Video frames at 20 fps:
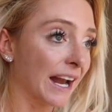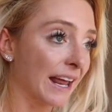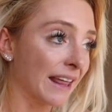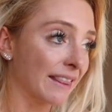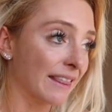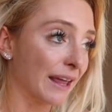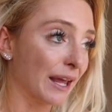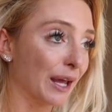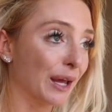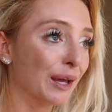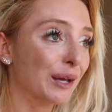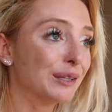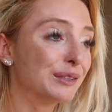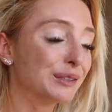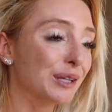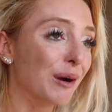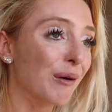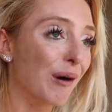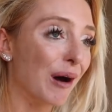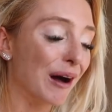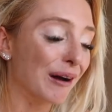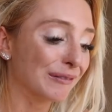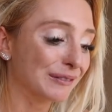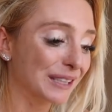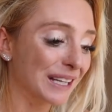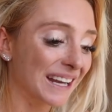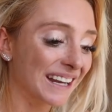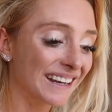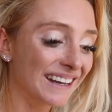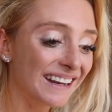I think so
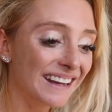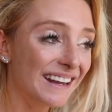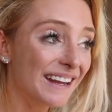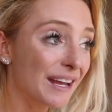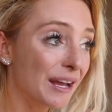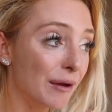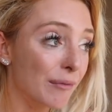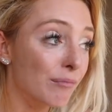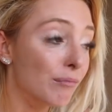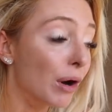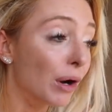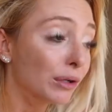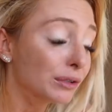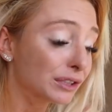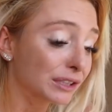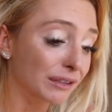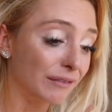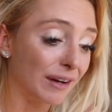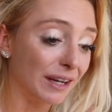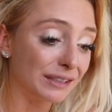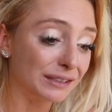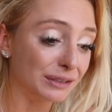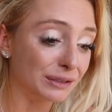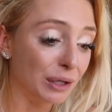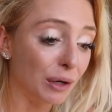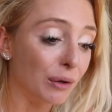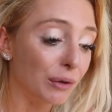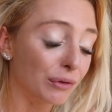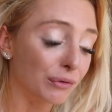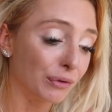often, most of us
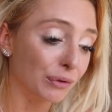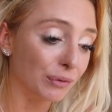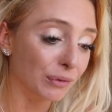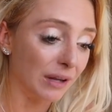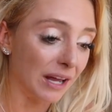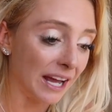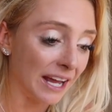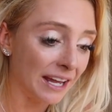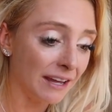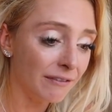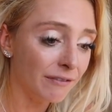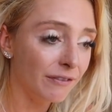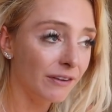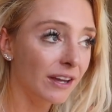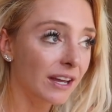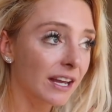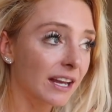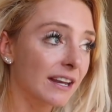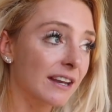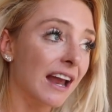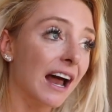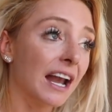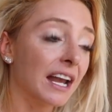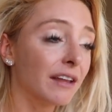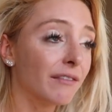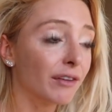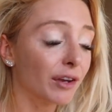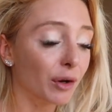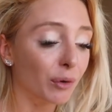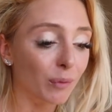go through life not
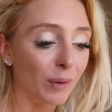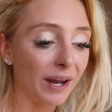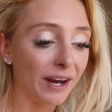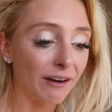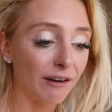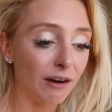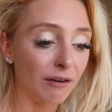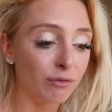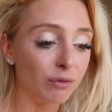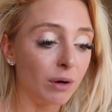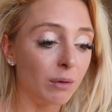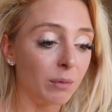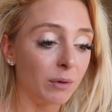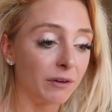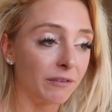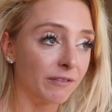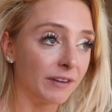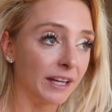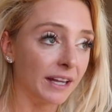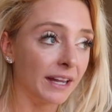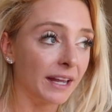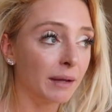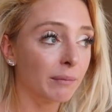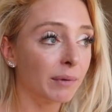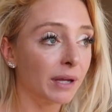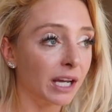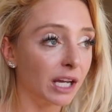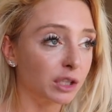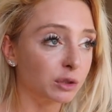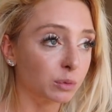even aware of what we're feeling
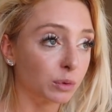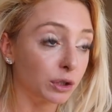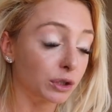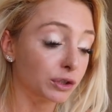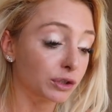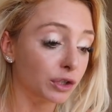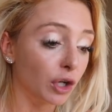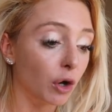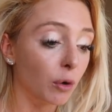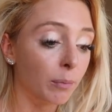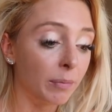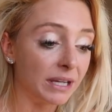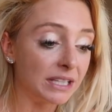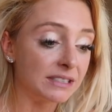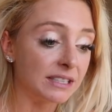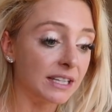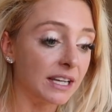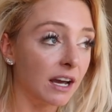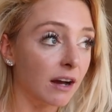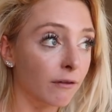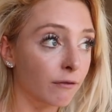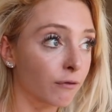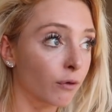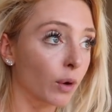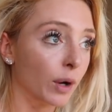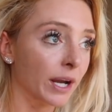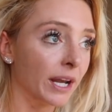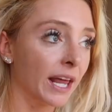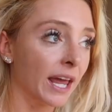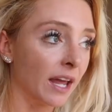because we're so busy
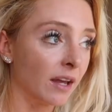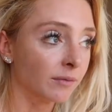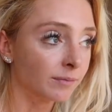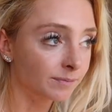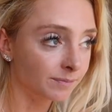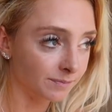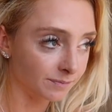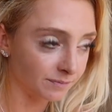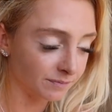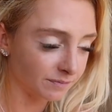avoiding